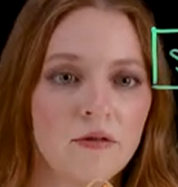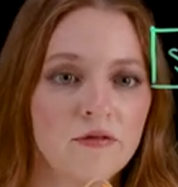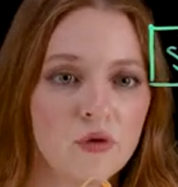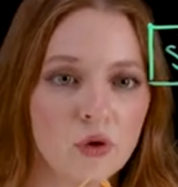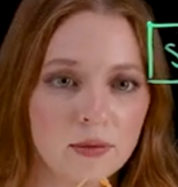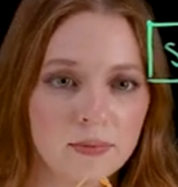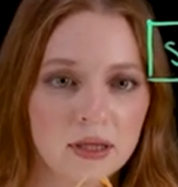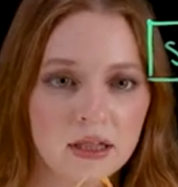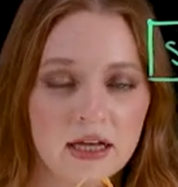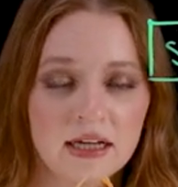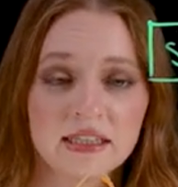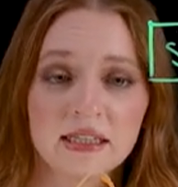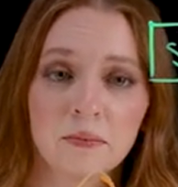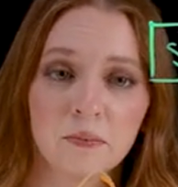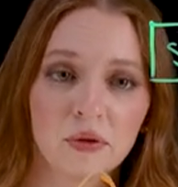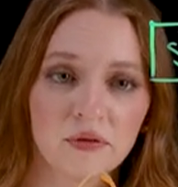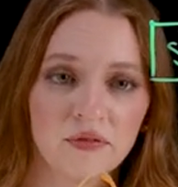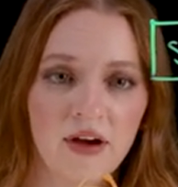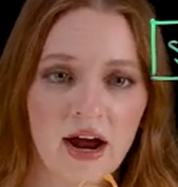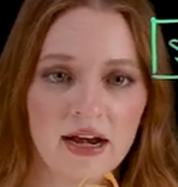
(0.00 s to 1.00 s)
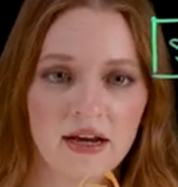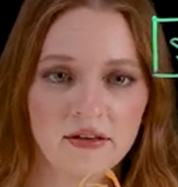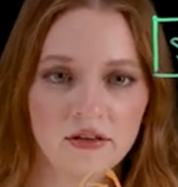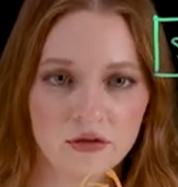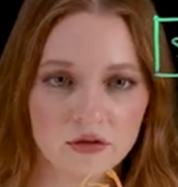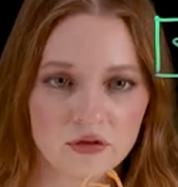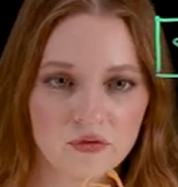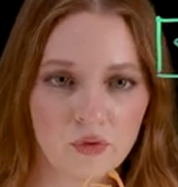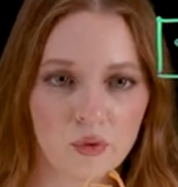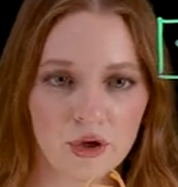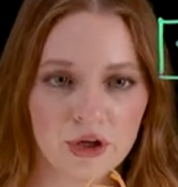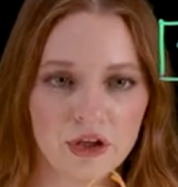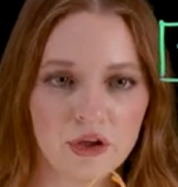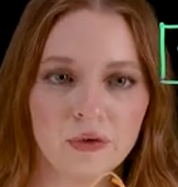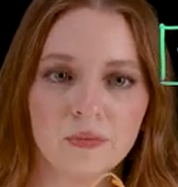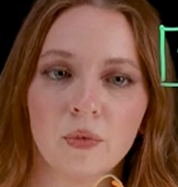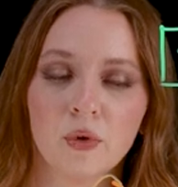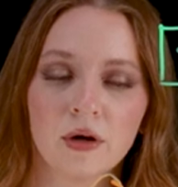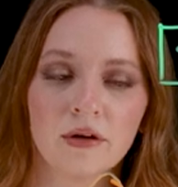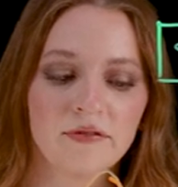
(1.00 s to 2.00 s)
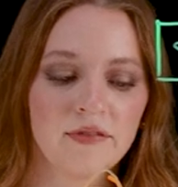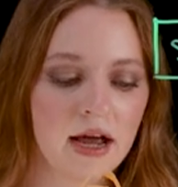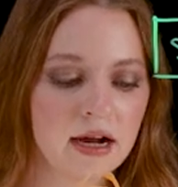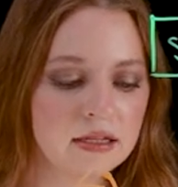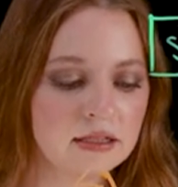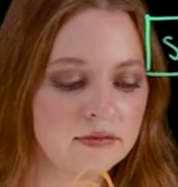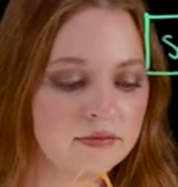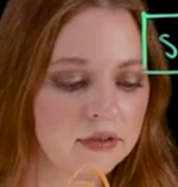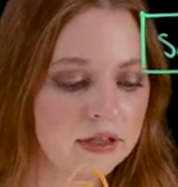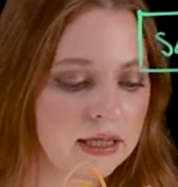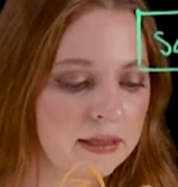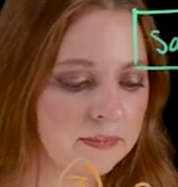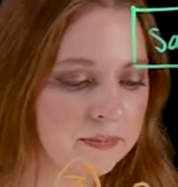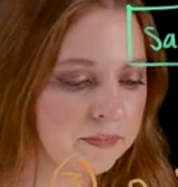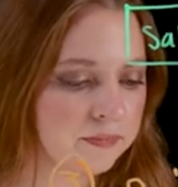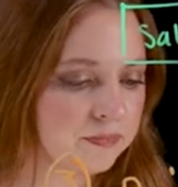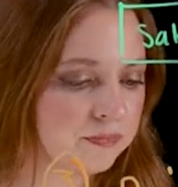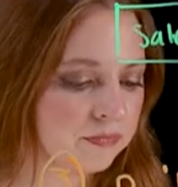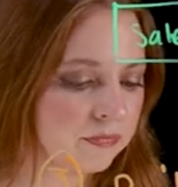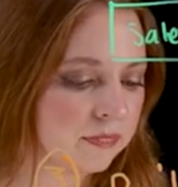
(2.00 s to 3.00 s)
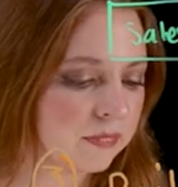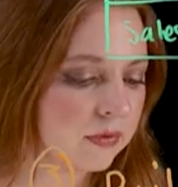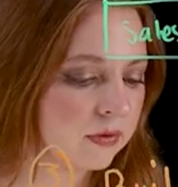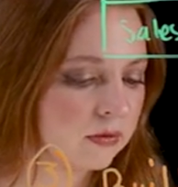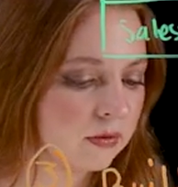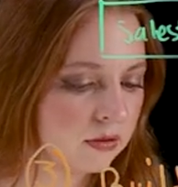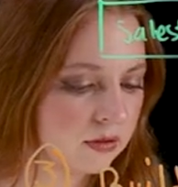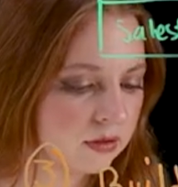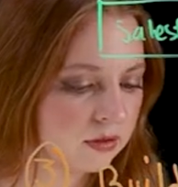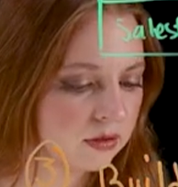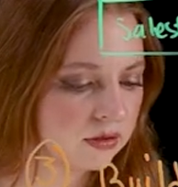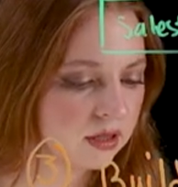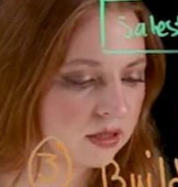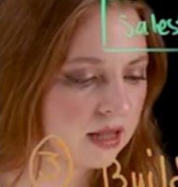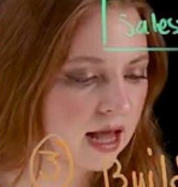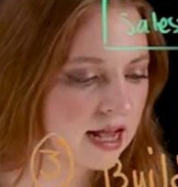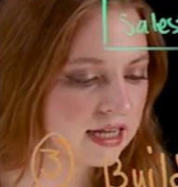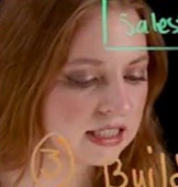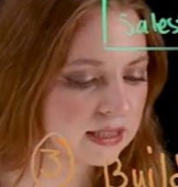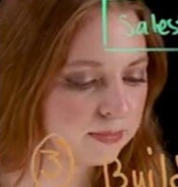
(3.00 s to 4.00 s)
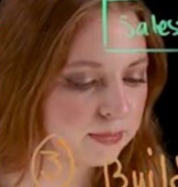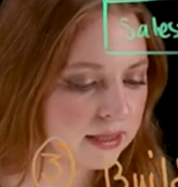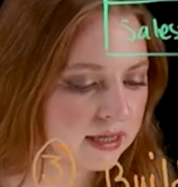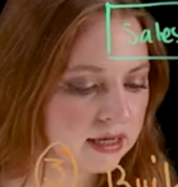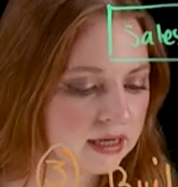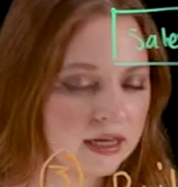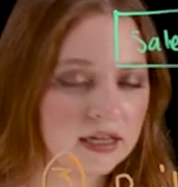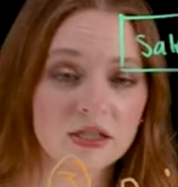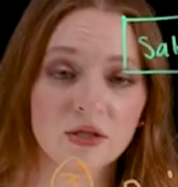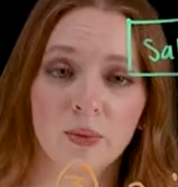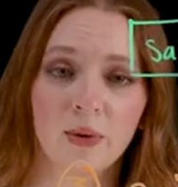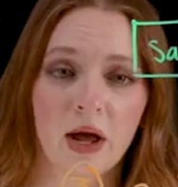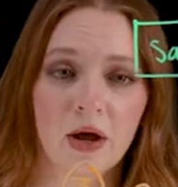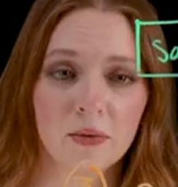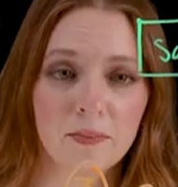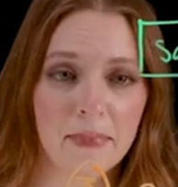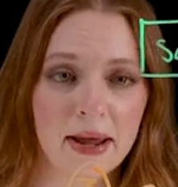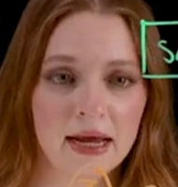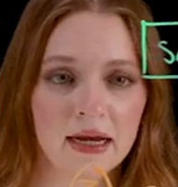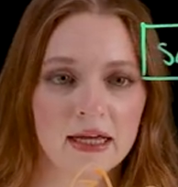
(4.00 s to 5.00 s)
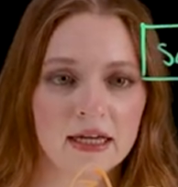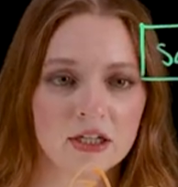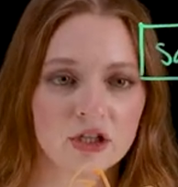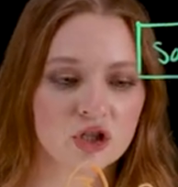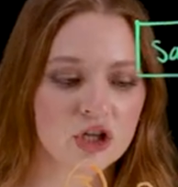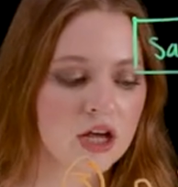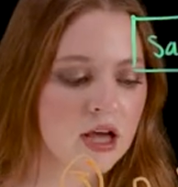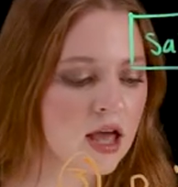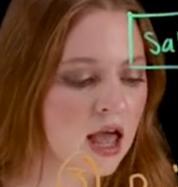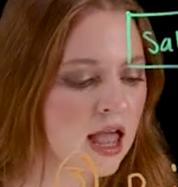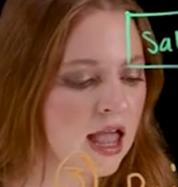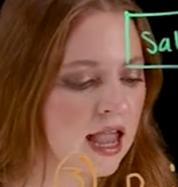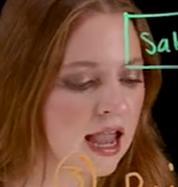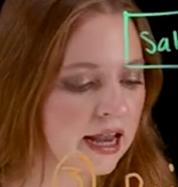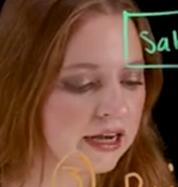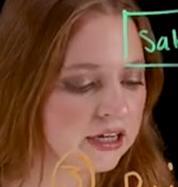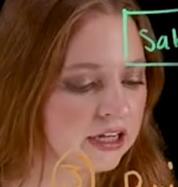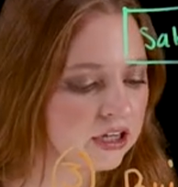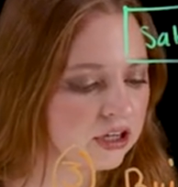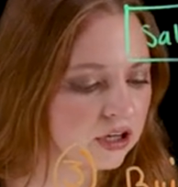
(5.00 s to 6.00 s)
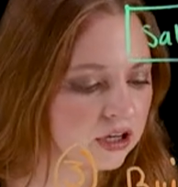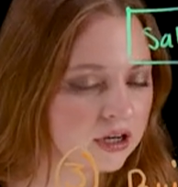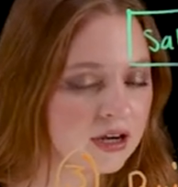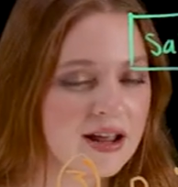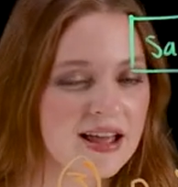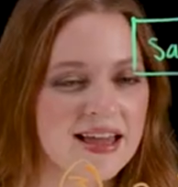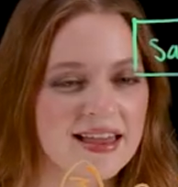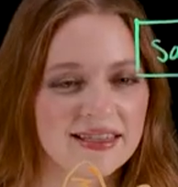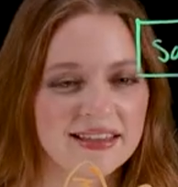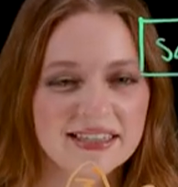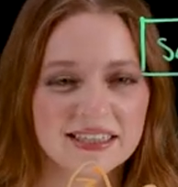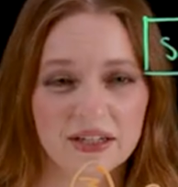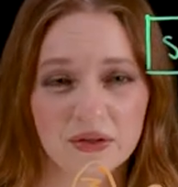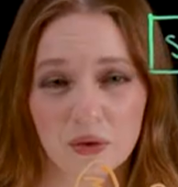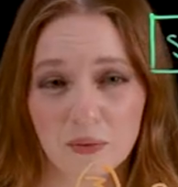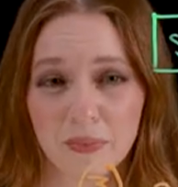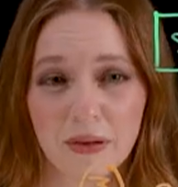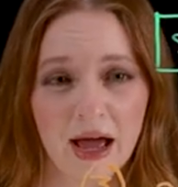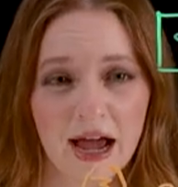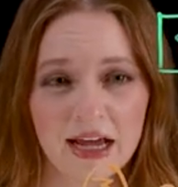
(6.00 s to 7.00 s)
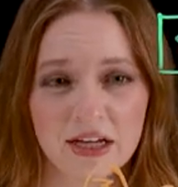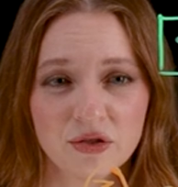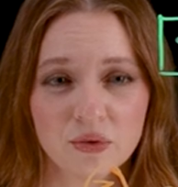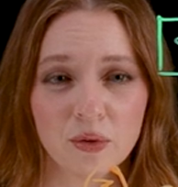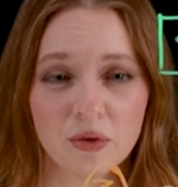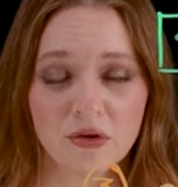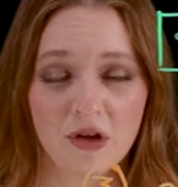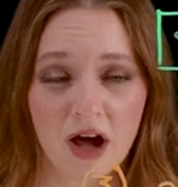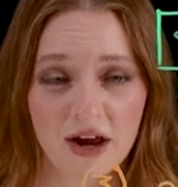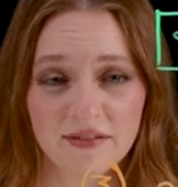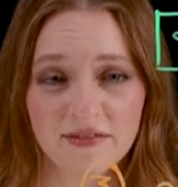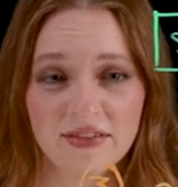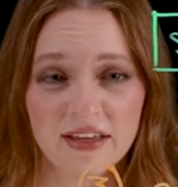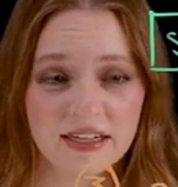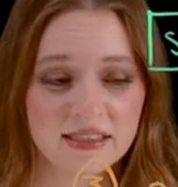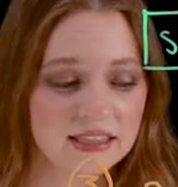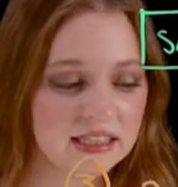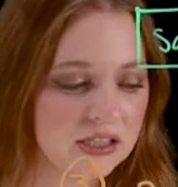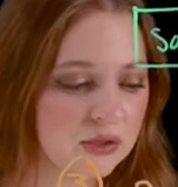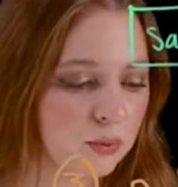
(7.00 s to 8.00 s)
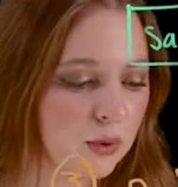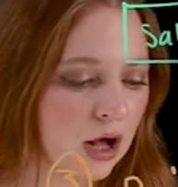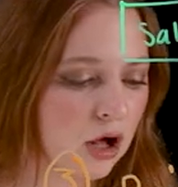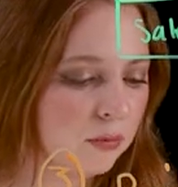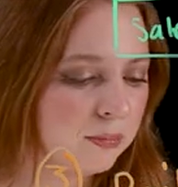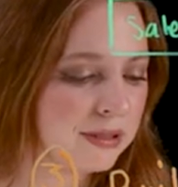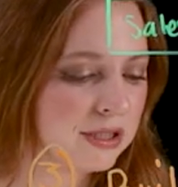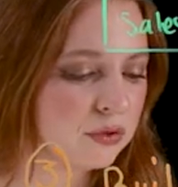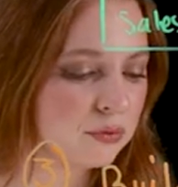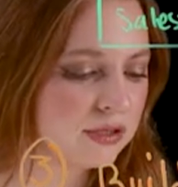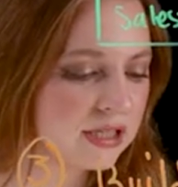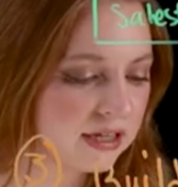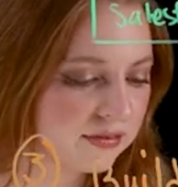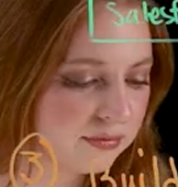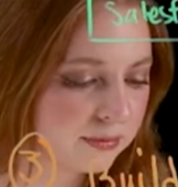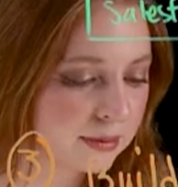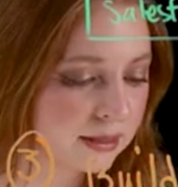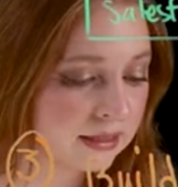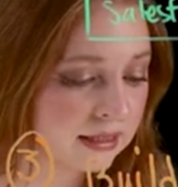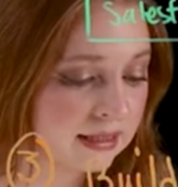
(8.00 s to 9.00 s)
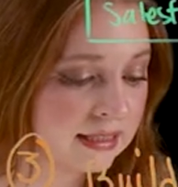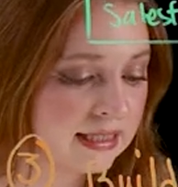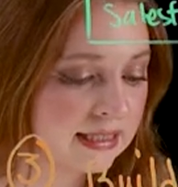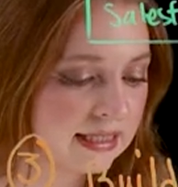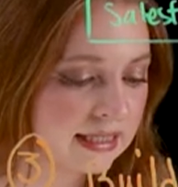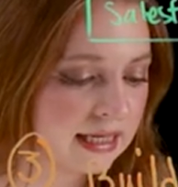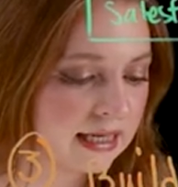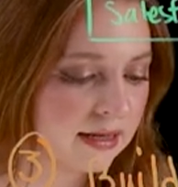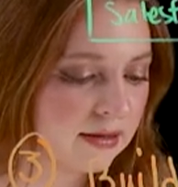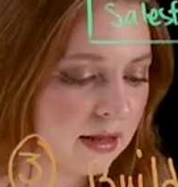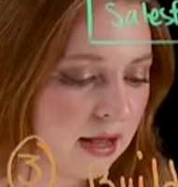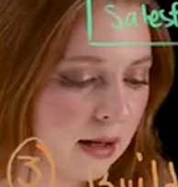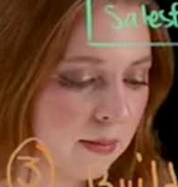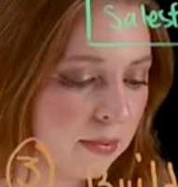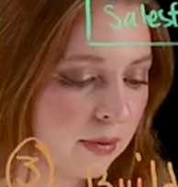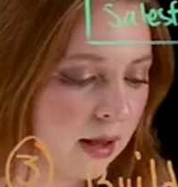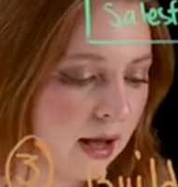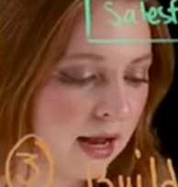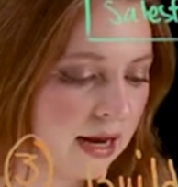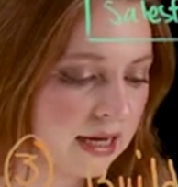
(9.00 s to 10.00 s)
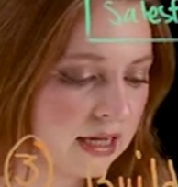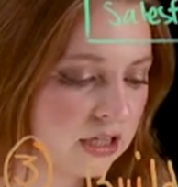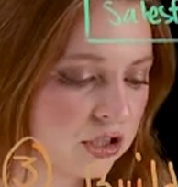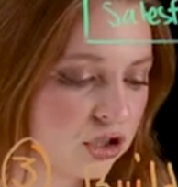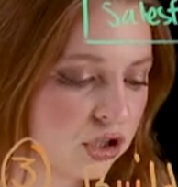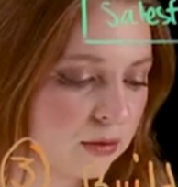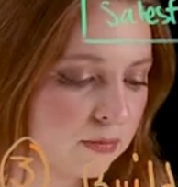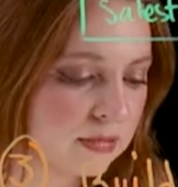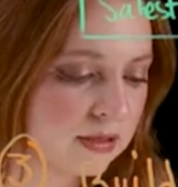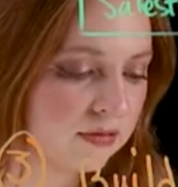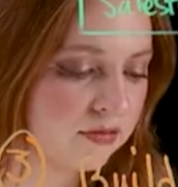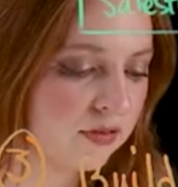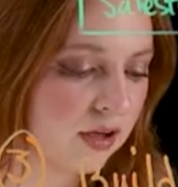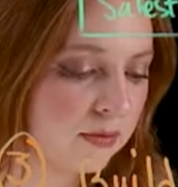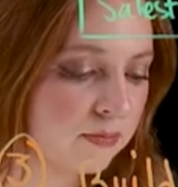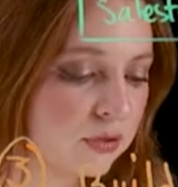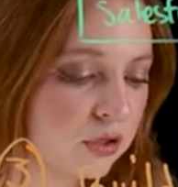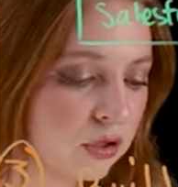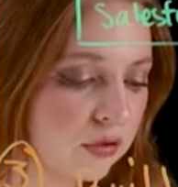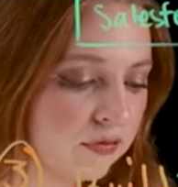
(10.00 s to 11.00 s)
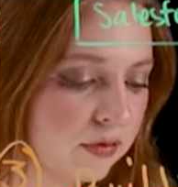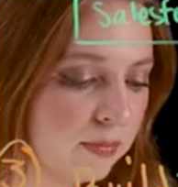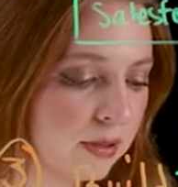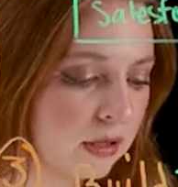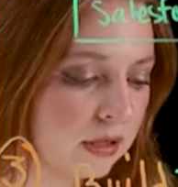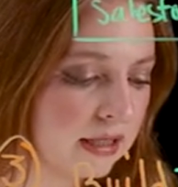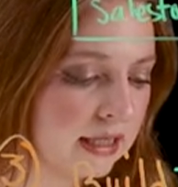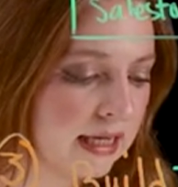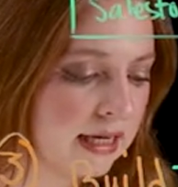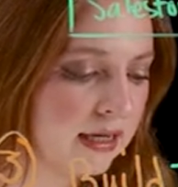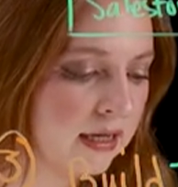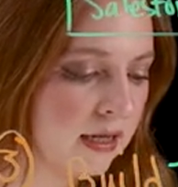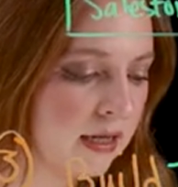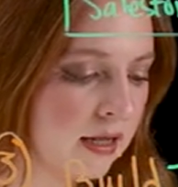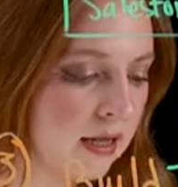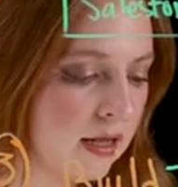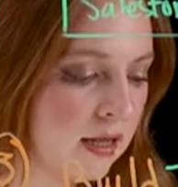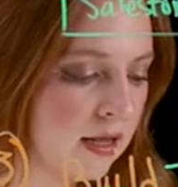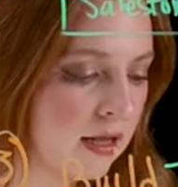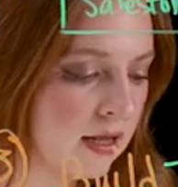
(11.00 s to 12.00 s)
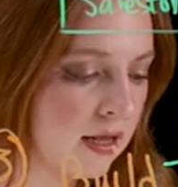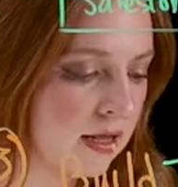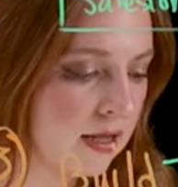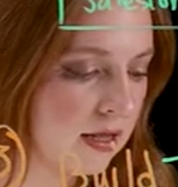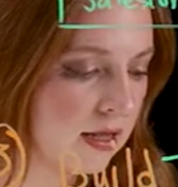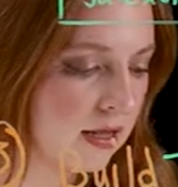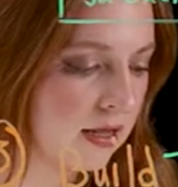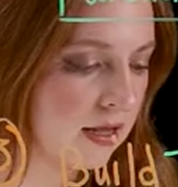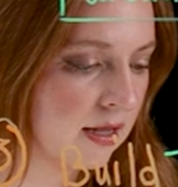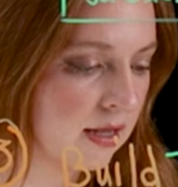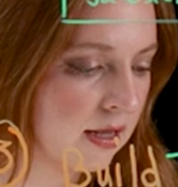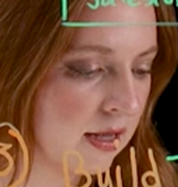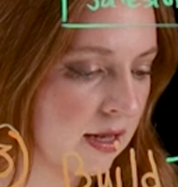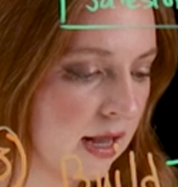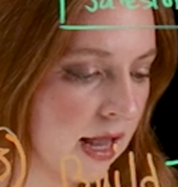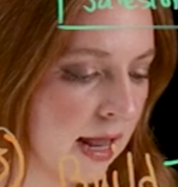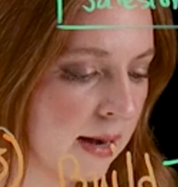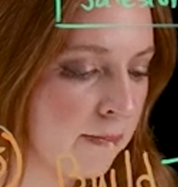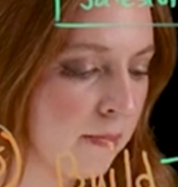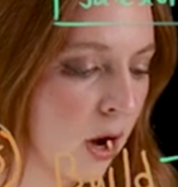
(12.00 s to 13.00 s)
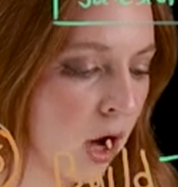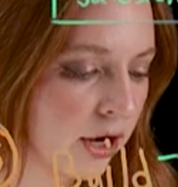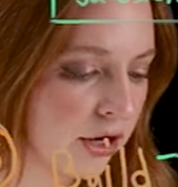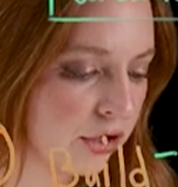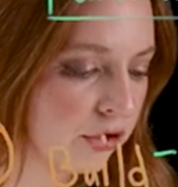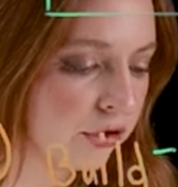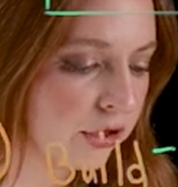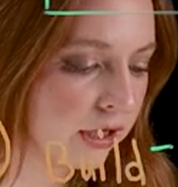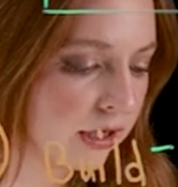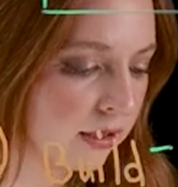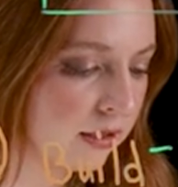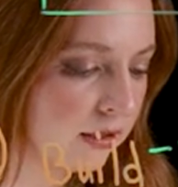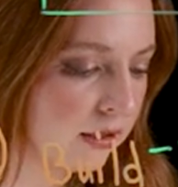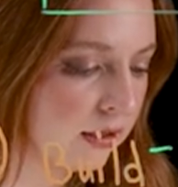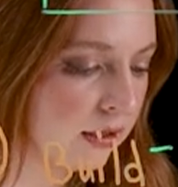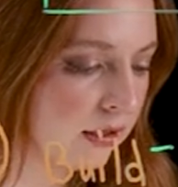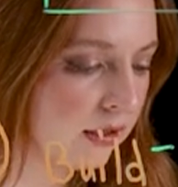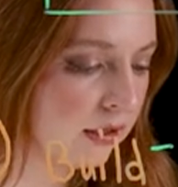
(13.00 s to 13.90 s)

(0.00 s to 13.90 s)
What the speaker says: formulas and providing those for you more effectively. The last bit is around manage. And here, this can apply to a lot of things as well, but you typically see it applying in terms of observability and monitoring